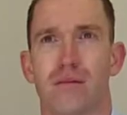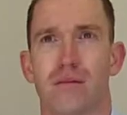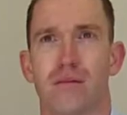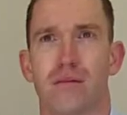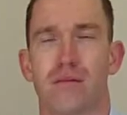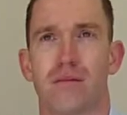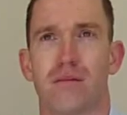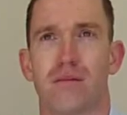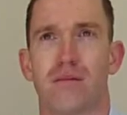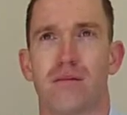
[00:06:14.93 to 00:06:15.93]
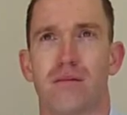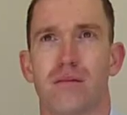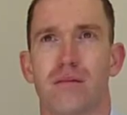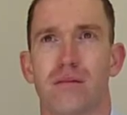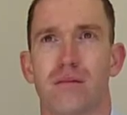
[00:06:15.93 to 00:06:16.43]

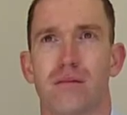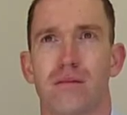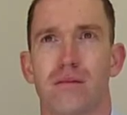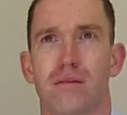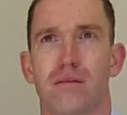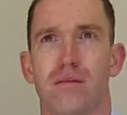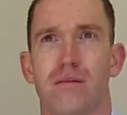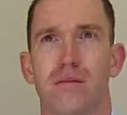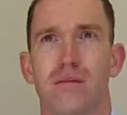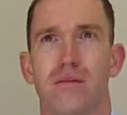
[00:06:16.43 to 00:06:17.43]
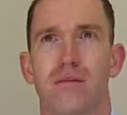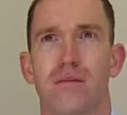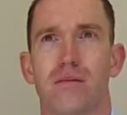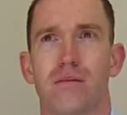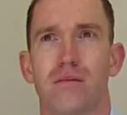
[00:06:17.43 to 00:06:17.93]

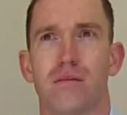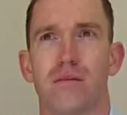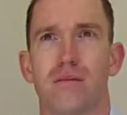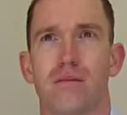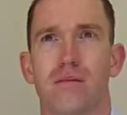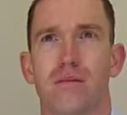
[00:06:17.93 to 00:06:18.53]
This person isn't speaking.